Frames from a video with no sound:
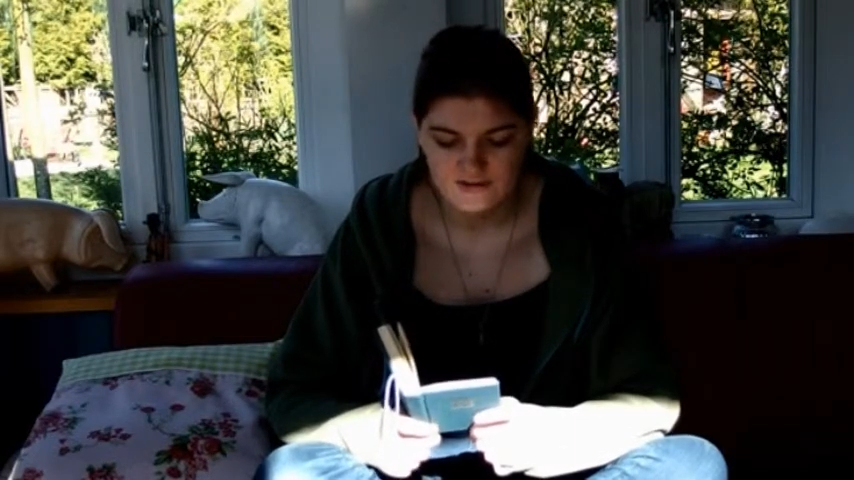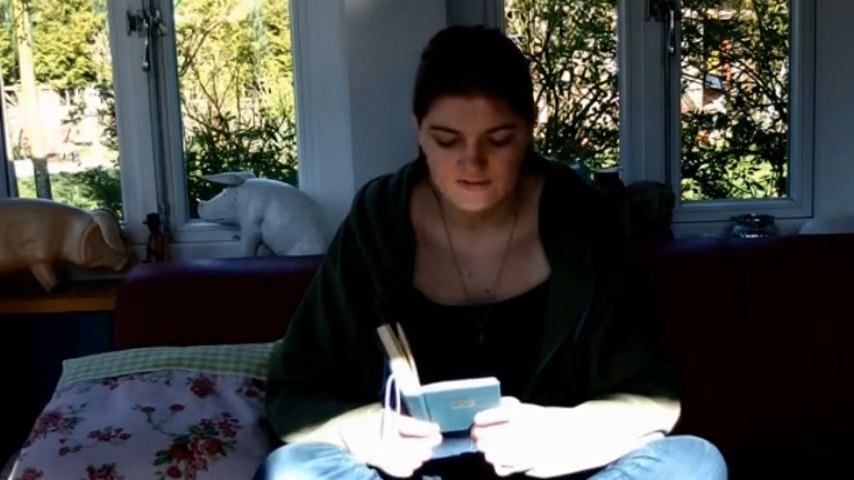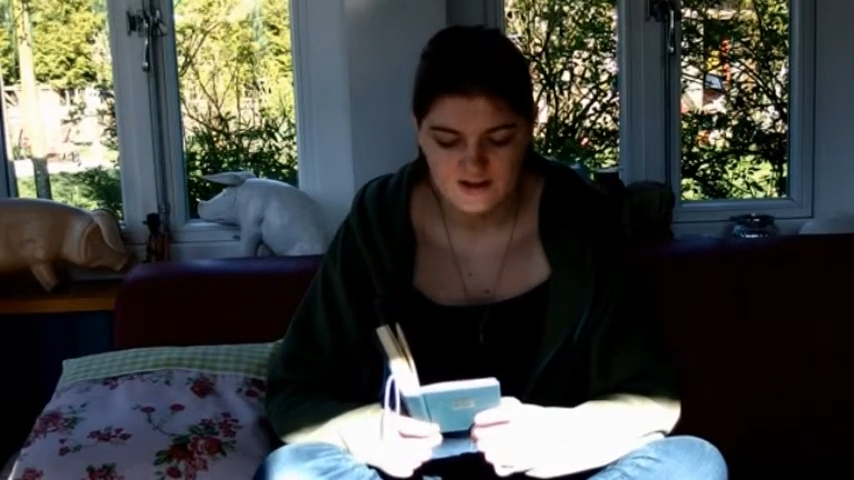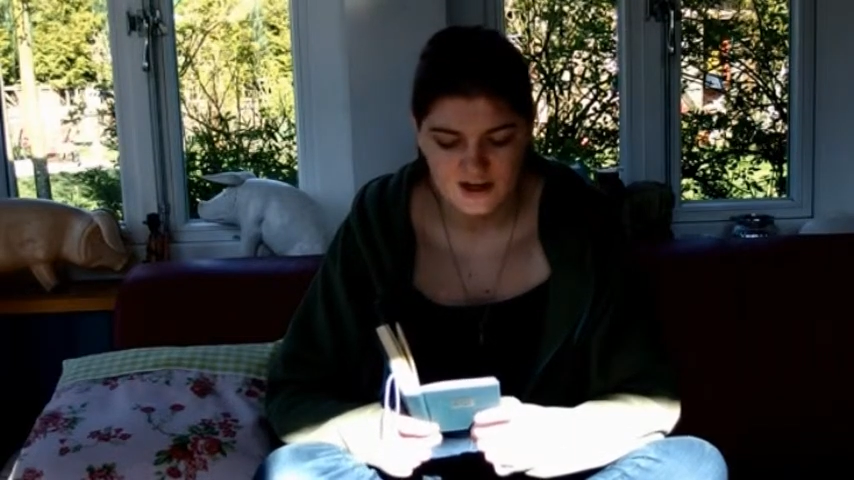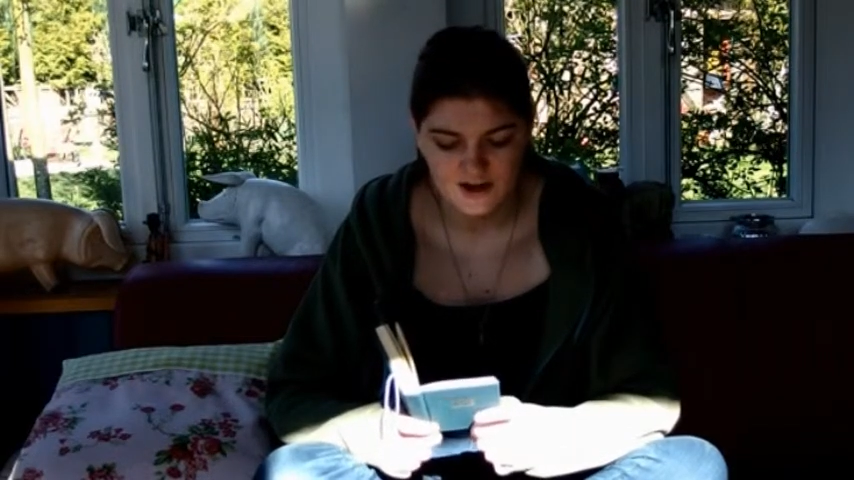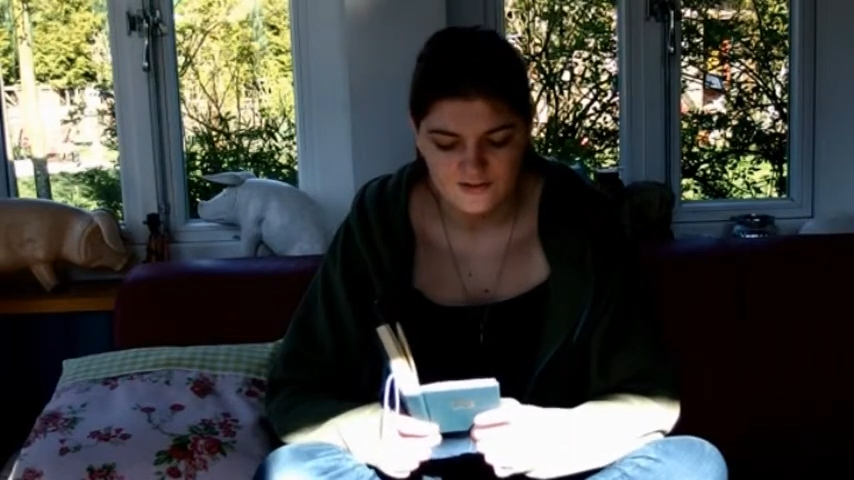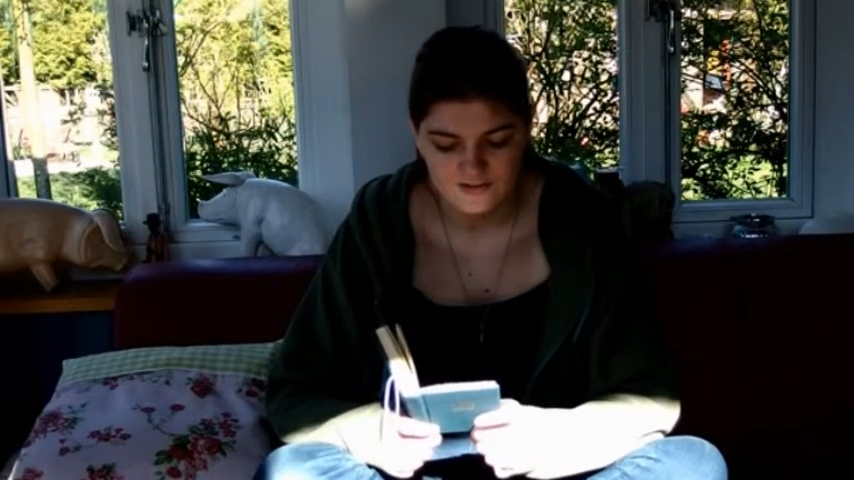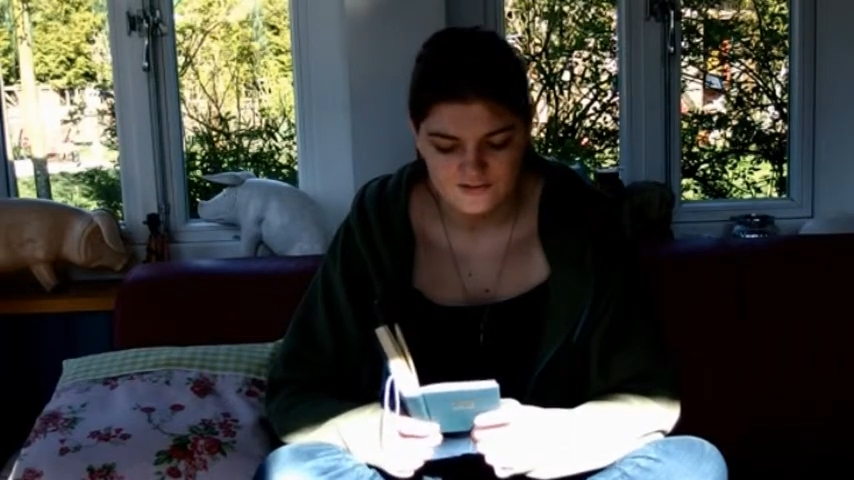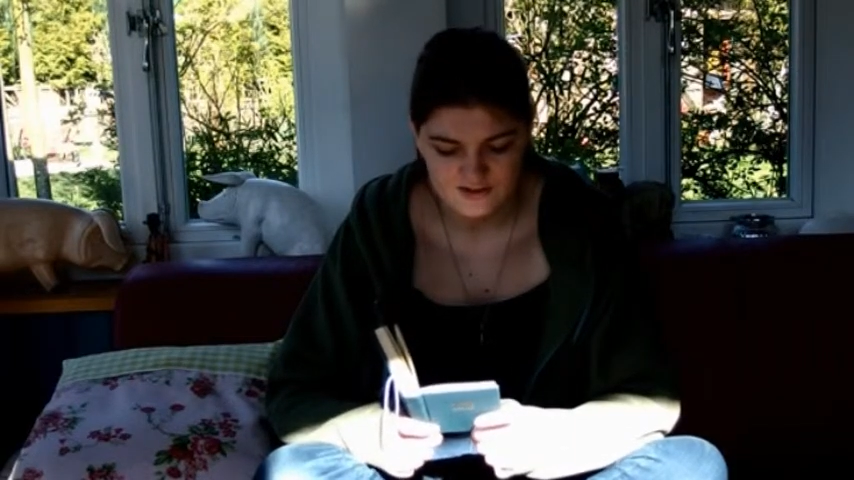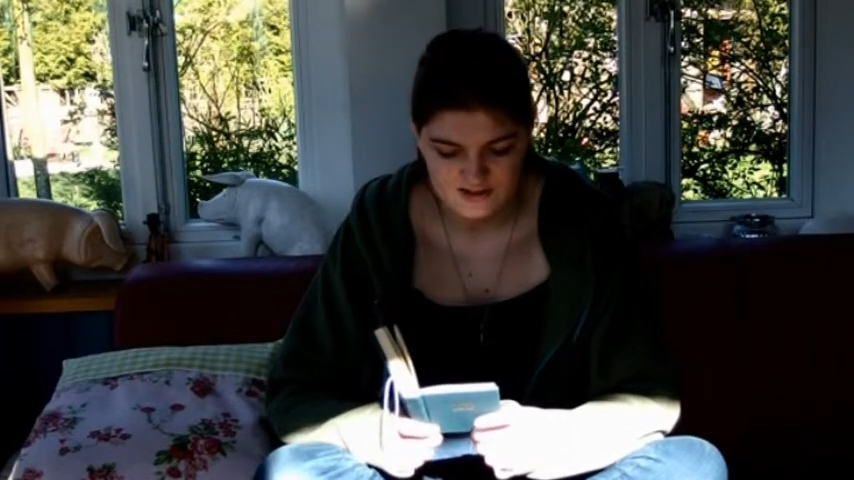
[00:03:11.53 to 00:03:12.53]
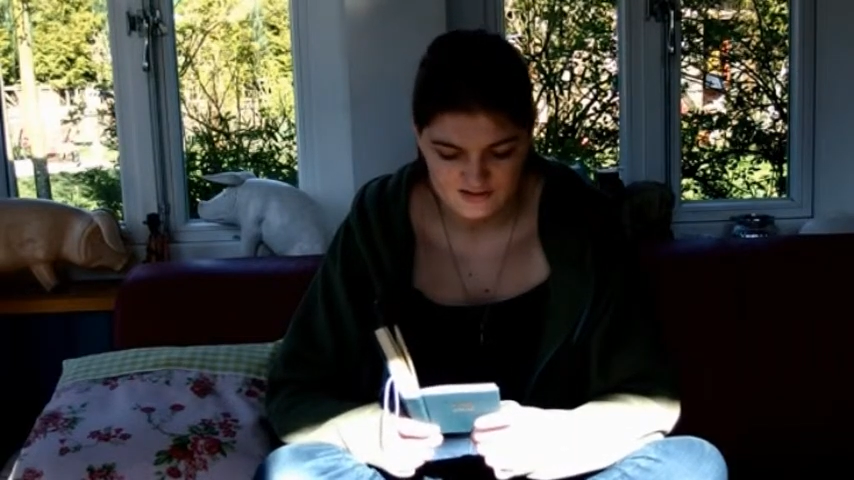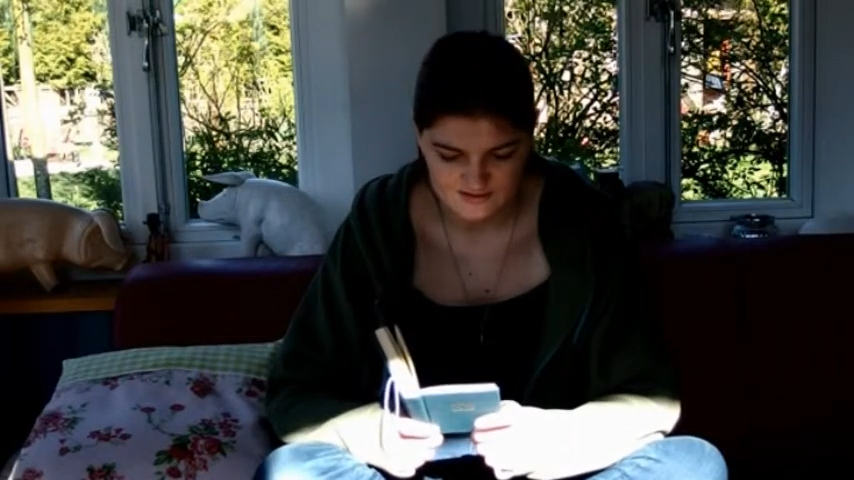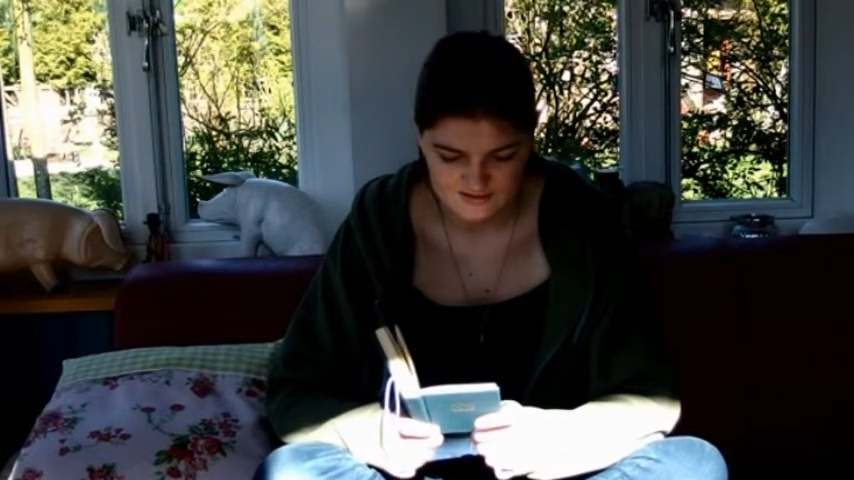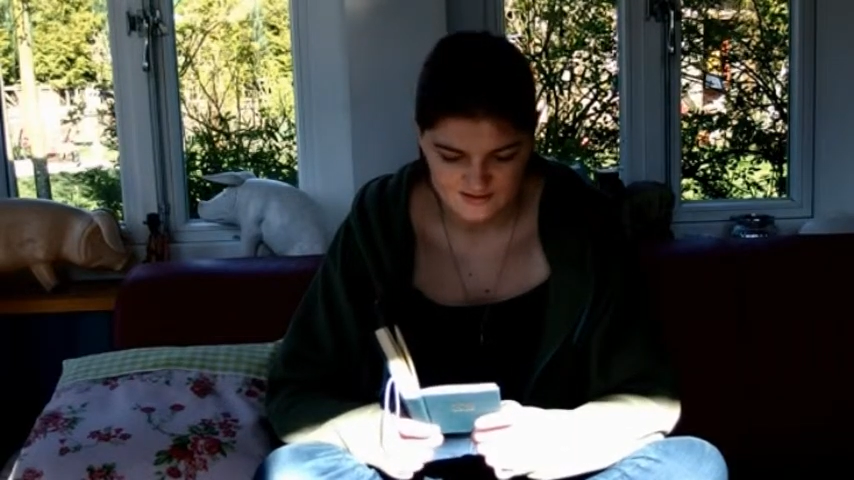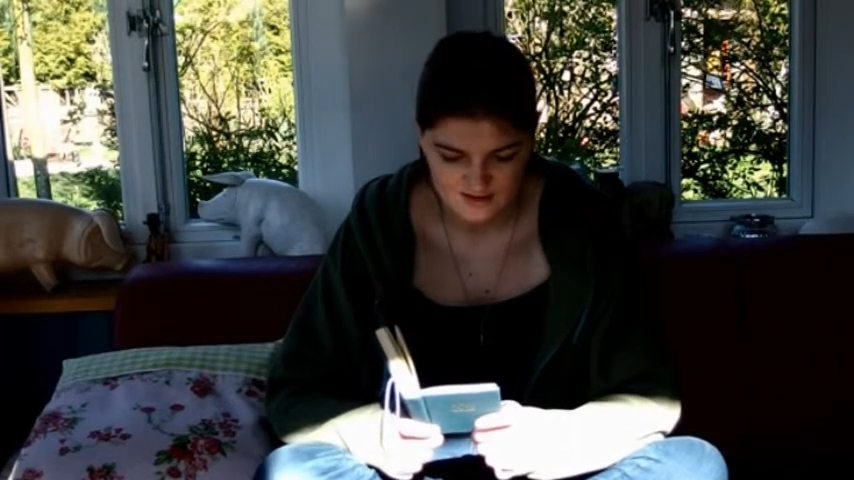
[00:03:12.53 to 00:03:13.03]
even an ounce of
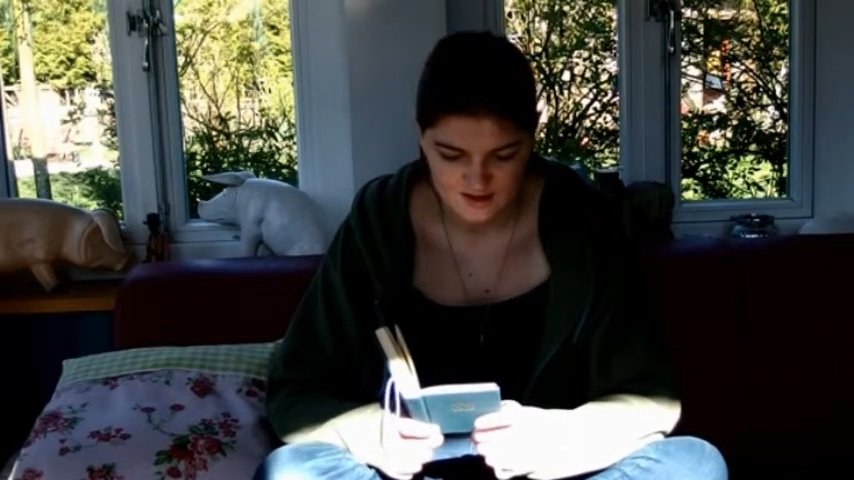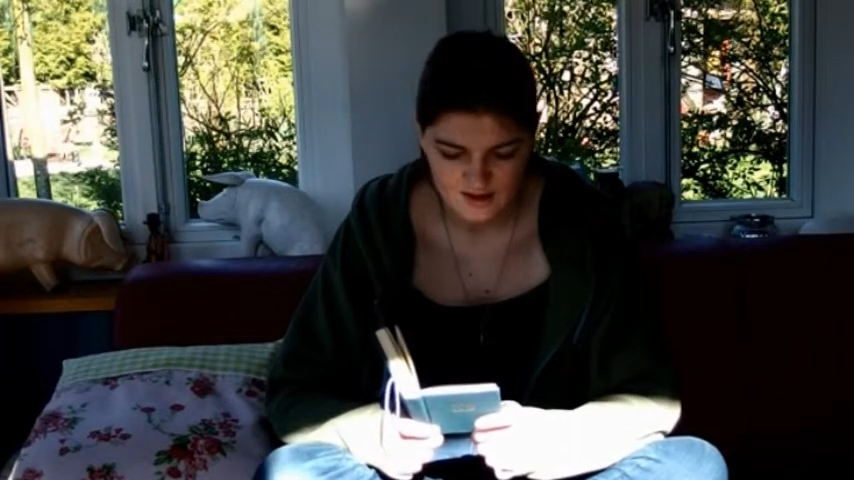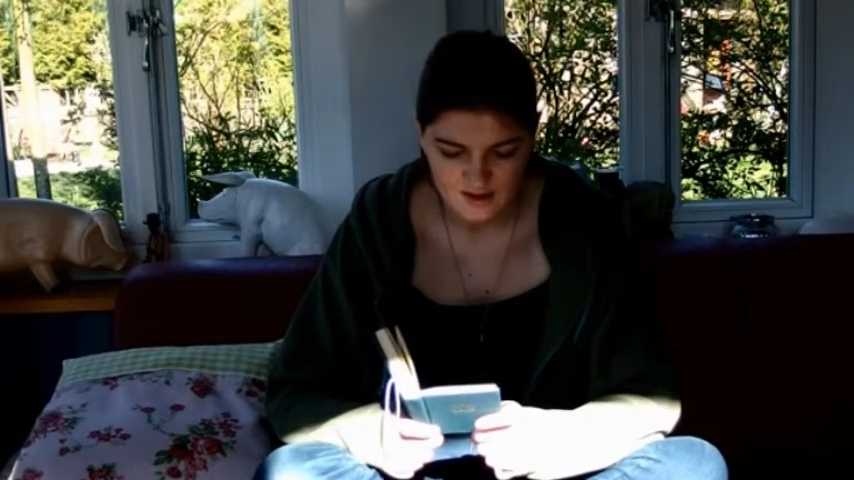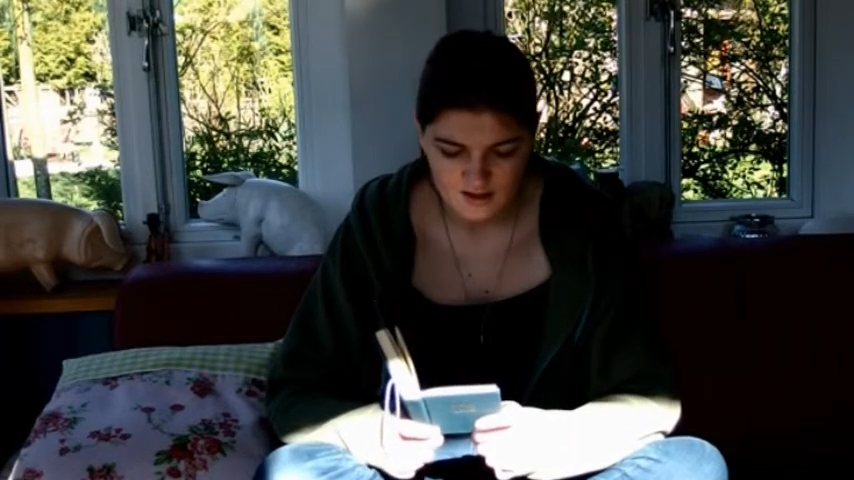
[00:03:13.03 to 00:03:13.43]
decency